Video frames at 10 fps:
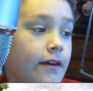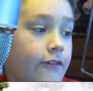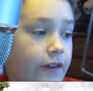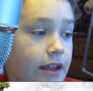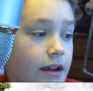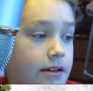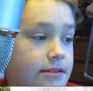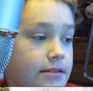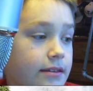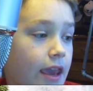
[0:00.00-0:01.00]

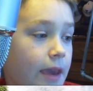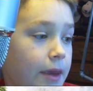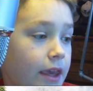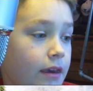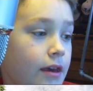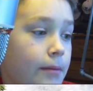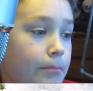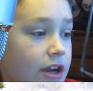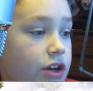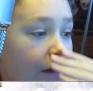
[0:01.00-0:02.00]
Fanox Gaming,
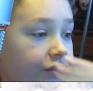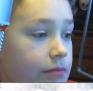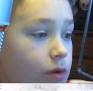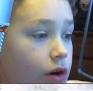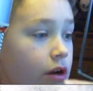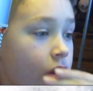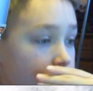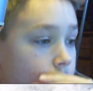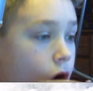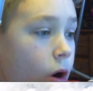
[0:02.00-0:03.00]
Minecraft and more.
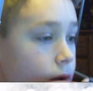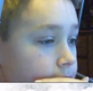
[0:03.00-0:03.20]
No,